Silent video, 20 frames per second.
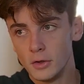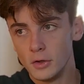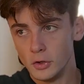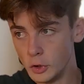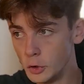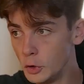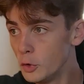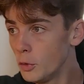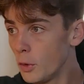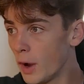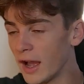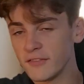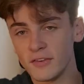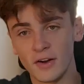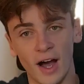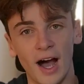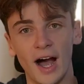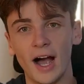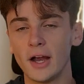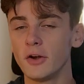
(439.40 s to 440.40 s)
you have a
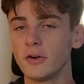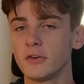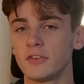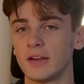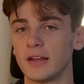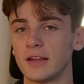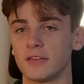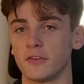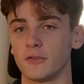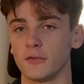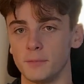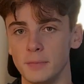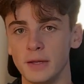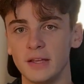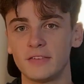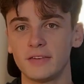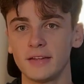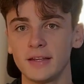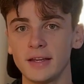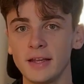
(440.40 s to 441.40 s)
higher chance of
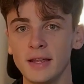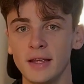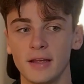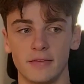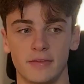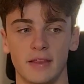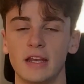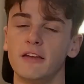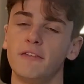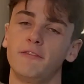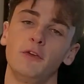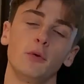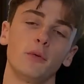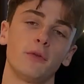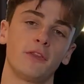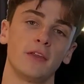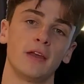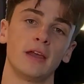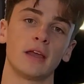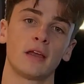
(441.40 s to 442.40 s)
missing than if you
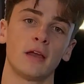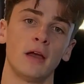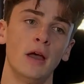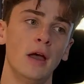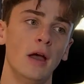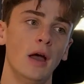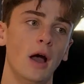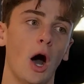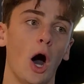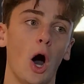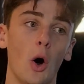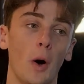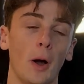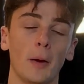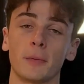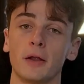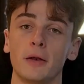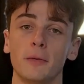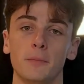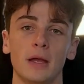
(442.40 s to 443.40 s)
think, oh,
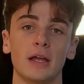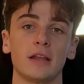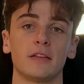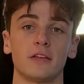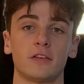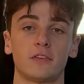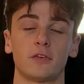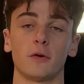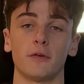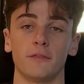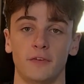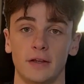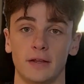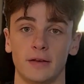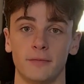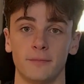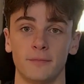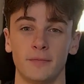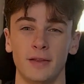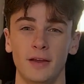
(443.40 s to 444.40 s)
I'm going to make this serve in,
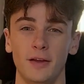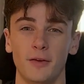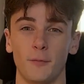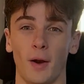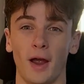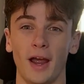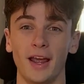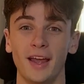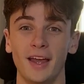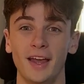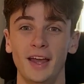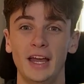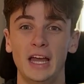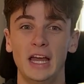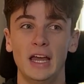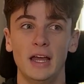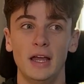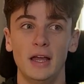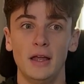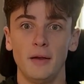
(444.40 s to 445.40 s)
right?
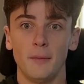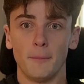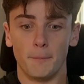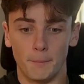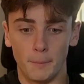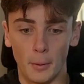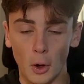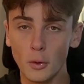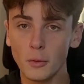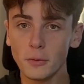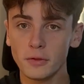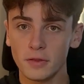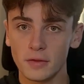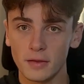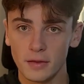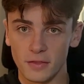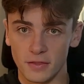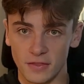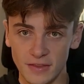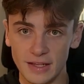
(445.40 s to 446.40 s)
Both
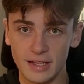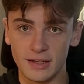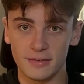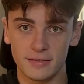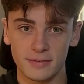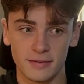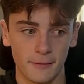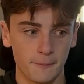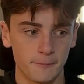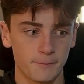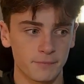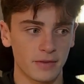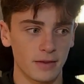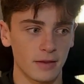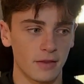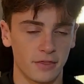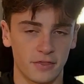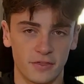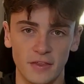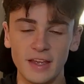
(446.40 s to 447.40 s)
these
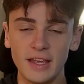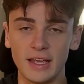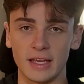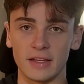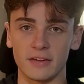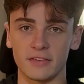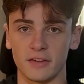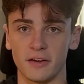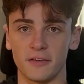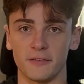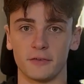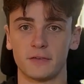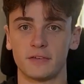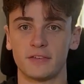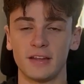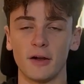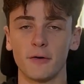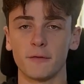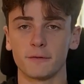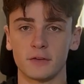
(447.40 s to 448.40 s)
things of
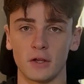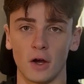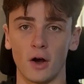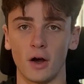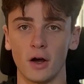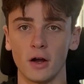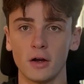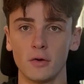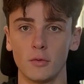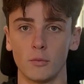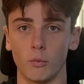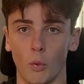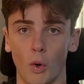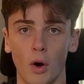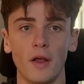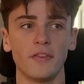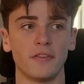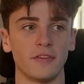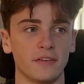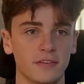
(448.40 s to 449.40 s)
self-talk
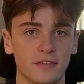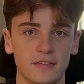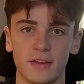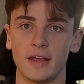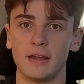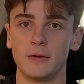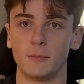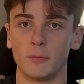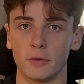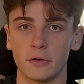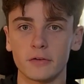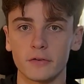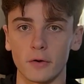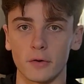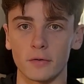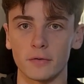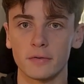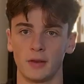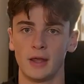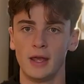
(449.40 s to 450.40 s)
want the same
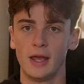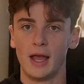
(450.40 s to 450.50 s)
result.